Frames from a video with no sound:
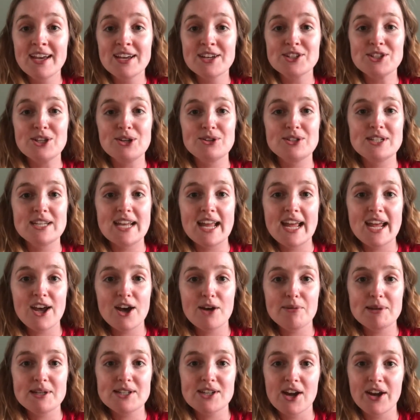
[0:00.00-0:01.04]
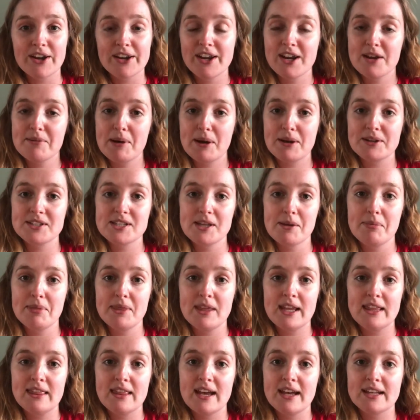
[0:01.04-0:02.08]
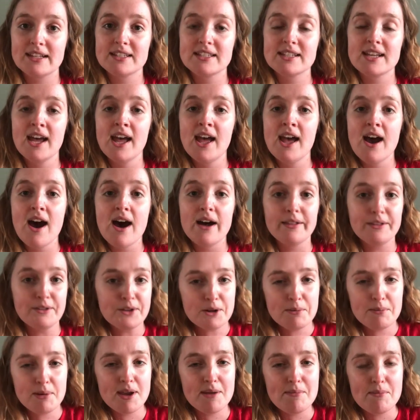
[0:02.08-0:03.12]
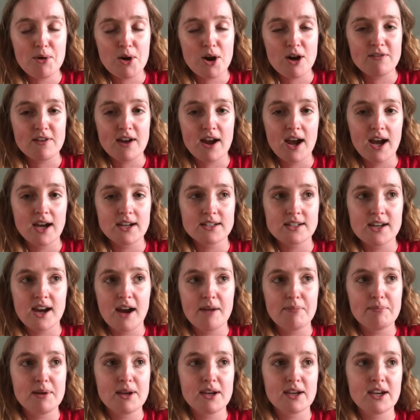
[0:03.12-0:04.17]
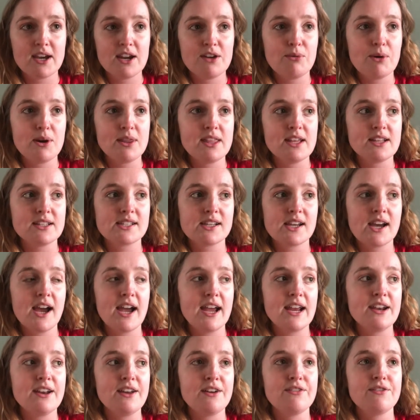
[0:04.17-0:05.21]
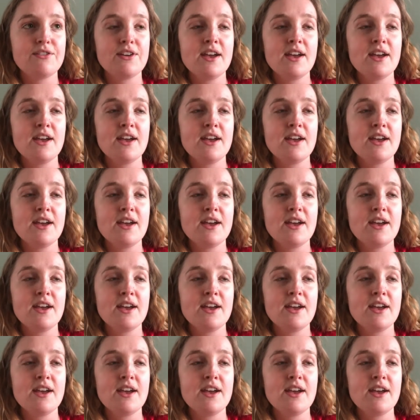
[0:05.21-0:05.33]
So today I'll be talking about something that's a little bit more of a hot topic and one that's kind of